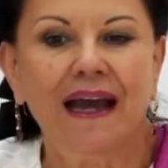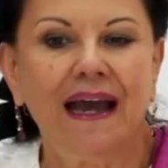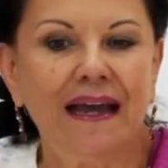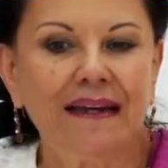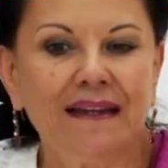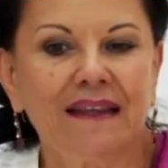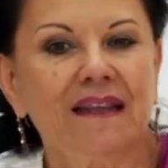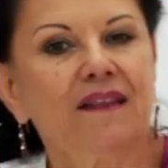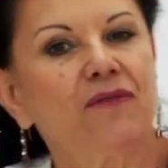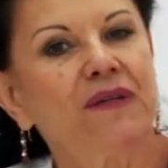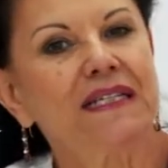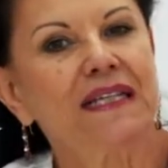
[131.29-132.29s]
and that
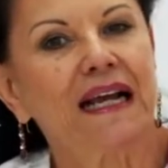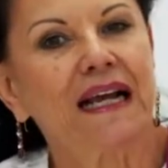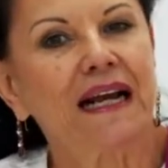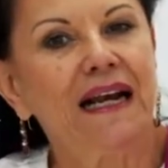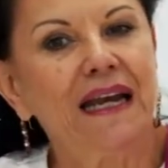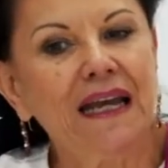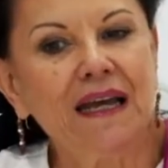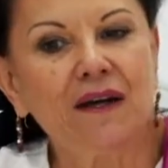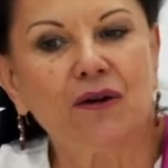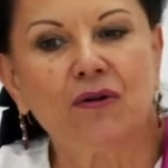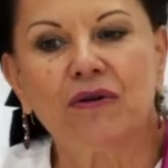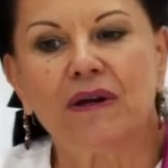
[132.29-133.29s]
there is a clear
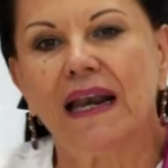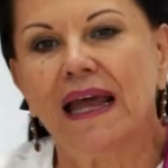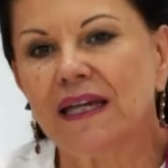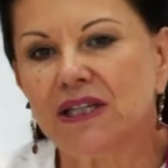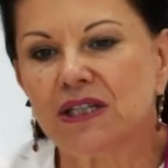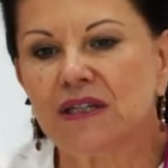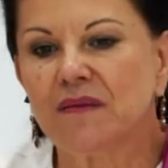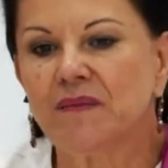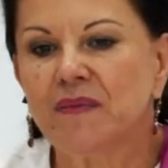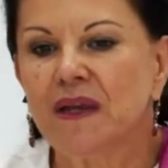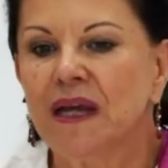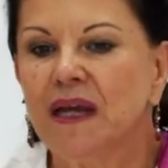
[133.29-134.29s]
correlation
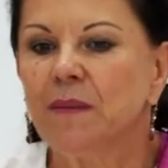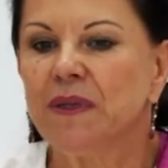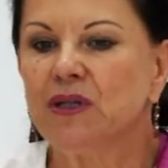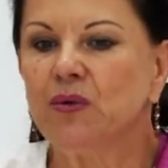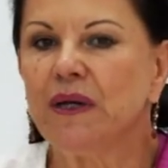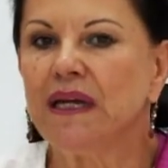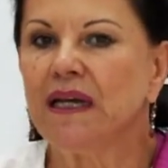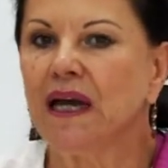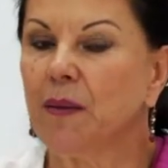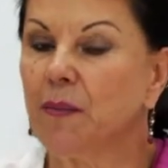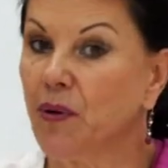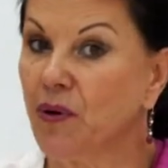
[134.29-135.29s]
between
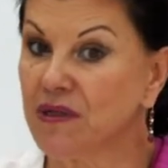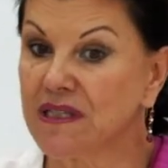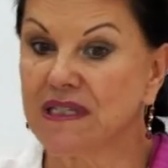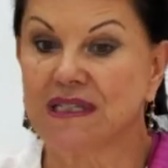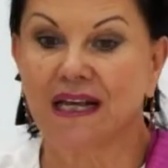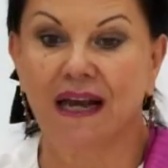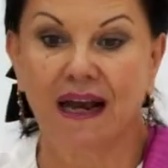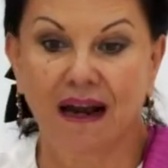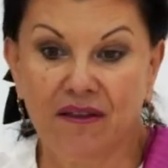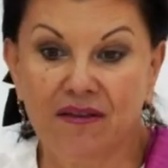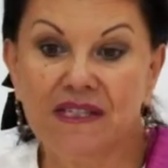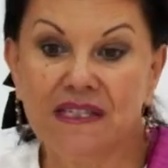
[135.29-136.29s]
a person's
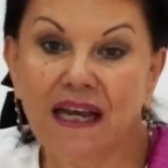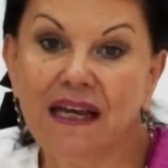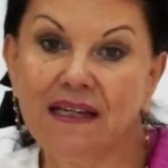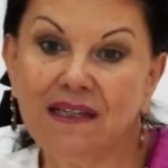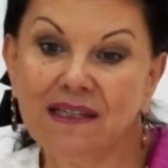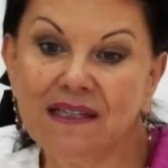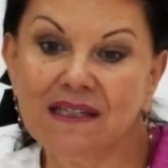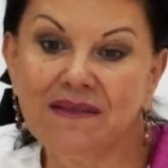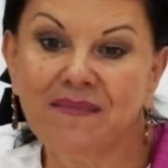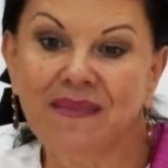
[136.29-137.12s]
health status